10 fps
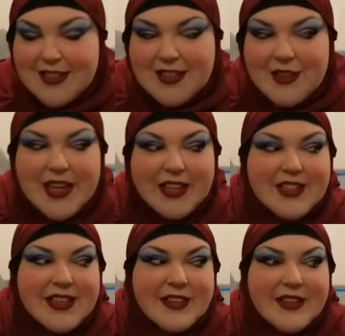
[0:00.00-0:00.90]
Okay, let's
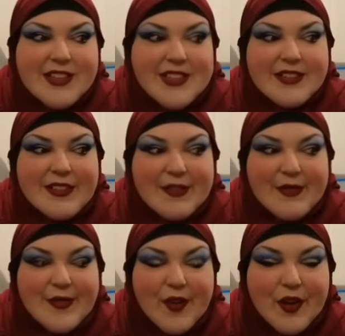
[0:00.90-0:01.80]
get out of this
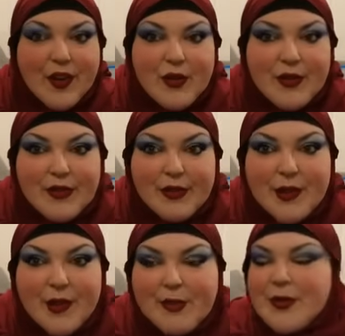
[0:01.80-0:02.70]
inferno of a
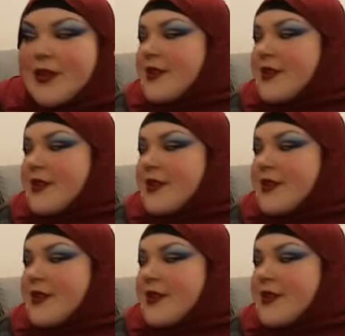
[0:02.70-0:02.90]
room.